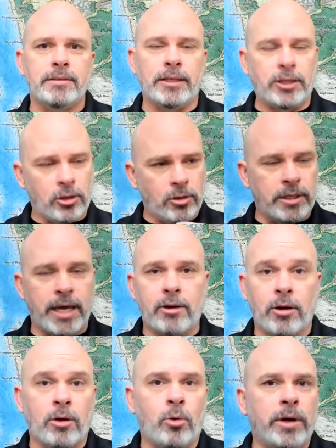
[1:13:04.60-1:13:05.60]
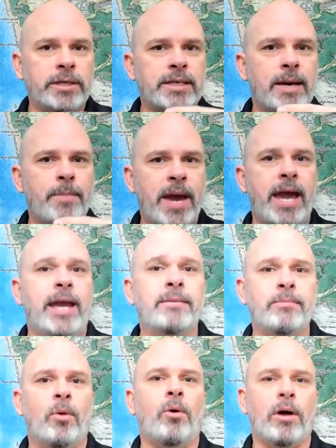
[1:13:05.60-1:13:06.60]
that they're they're going to get paid
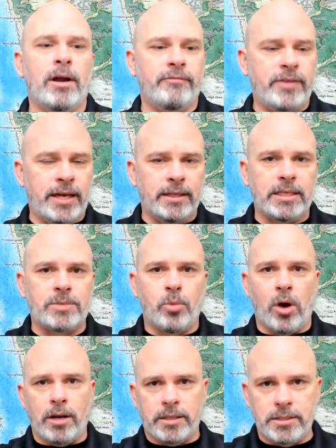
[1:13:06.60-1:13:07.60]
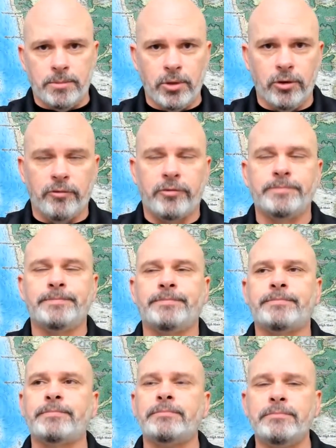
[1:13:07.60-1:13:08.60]
more if they get this product to move.
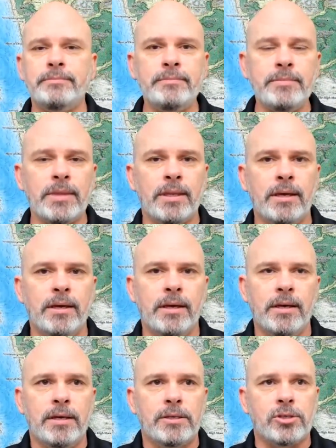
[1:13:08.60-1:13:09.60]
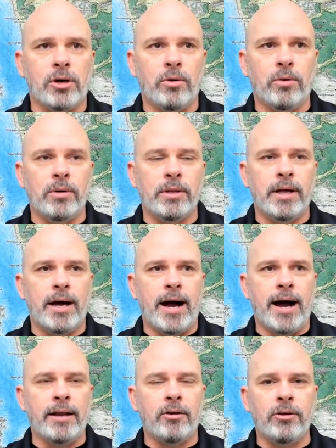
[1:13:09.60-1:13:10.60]
So
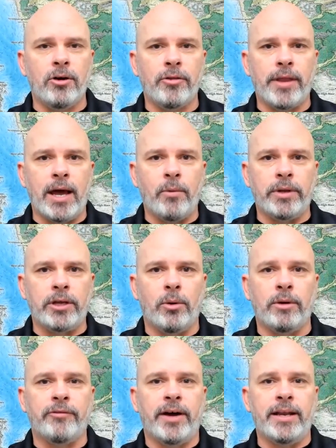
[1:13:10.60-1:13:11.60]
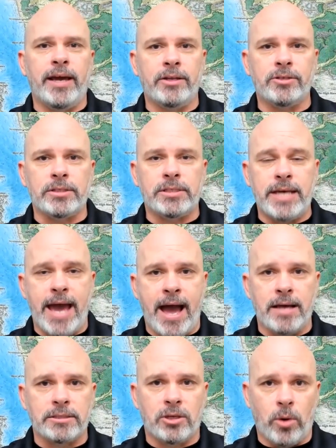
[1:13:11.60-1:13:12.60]
I don't know that I would go and find agents to
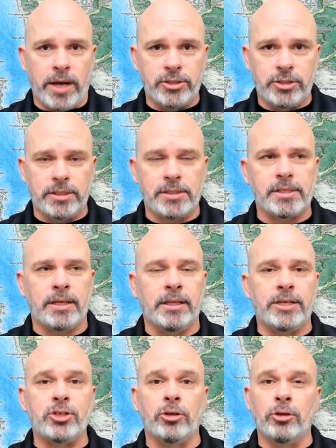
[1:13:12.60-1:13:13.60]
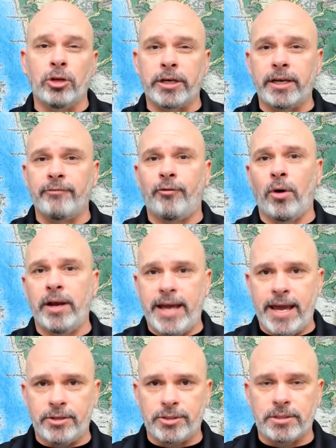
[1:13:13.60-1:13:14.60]
ask questions unless you're looking for an
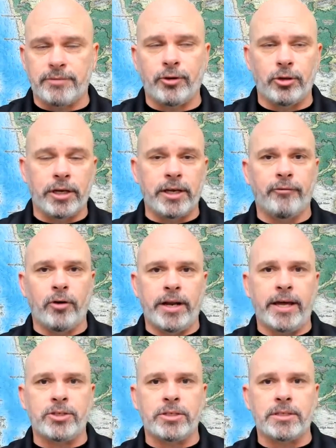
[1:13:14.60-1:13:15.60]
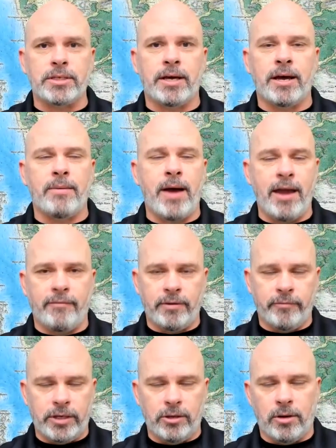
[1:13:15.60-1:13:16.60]
agent. If you're looking for an agent, uh, I have
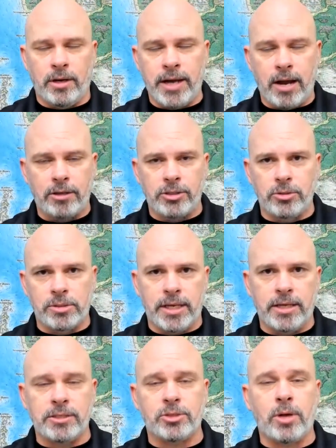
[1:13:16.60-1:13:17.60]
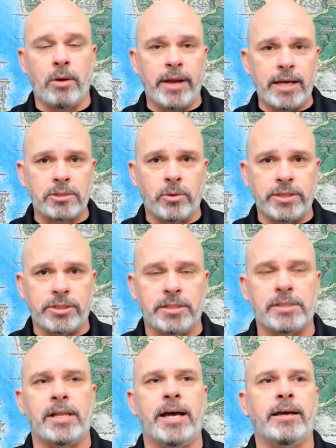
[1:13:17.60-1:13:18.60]
a video on how to choose an agent. So I would ask
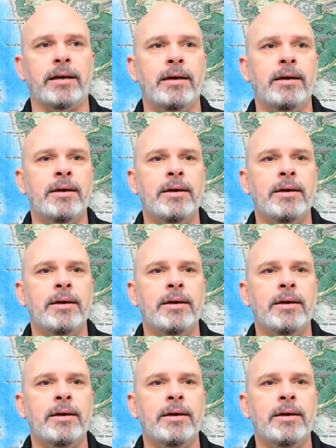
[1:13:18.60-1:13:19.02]
questions like,